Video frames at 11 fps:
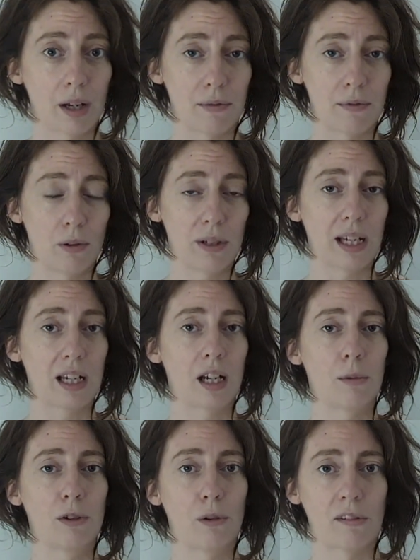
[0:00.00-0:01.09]
I've not yet
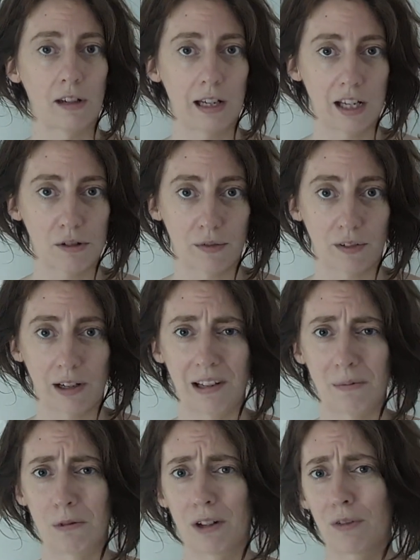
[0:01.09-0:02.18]
come across an electric
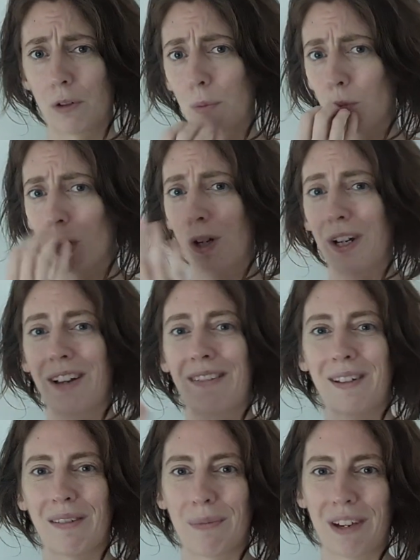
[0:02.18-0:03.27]
violin where I thought, wow, that
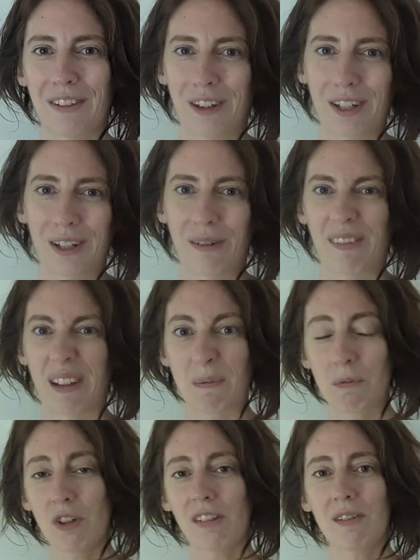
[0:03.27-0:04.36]
sounds better than
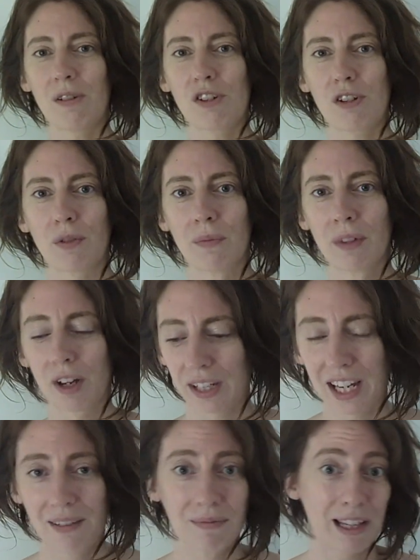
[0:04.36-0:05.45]
acoustic. Just not true,
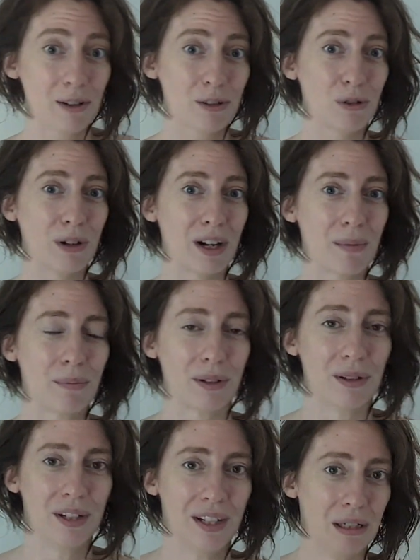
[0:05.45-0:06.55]
okay? They look all right,
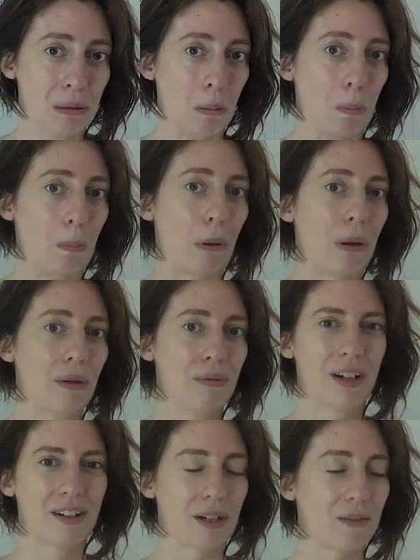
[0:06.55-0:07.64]
but
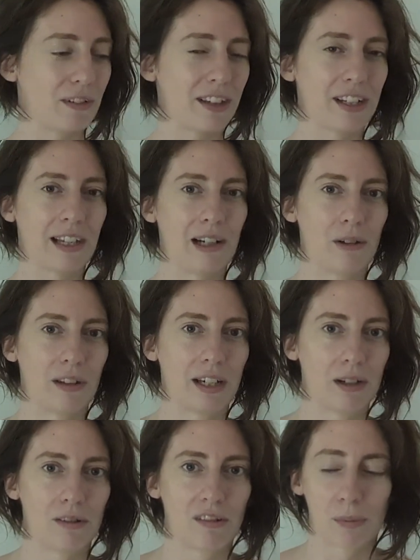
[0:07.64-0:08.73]
I don't even think they look that
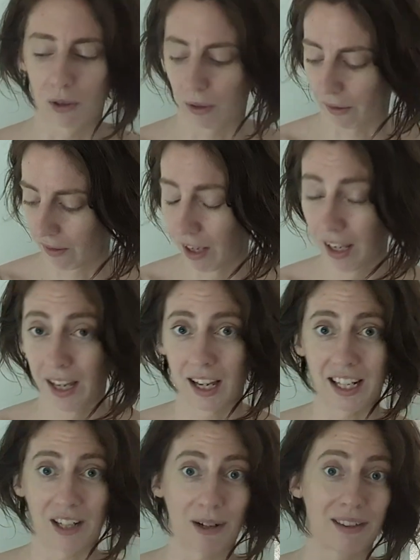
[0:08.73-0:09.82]
good, to be honest.
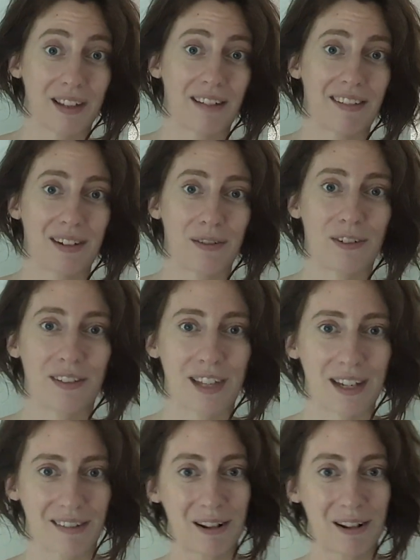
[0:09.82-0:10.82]
Anyway, that's a different thing.